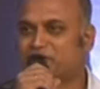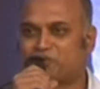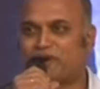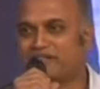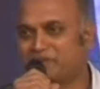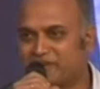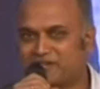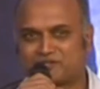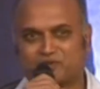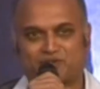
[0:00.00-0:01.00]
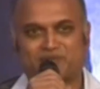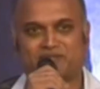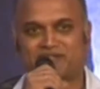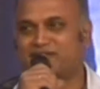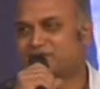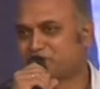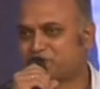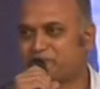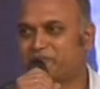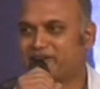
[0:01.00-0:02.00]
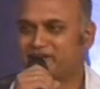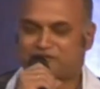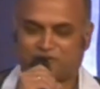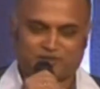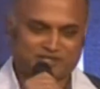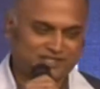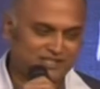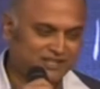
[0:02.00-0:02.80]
I don't know why they break stones, but they're supposed to be breaking stones.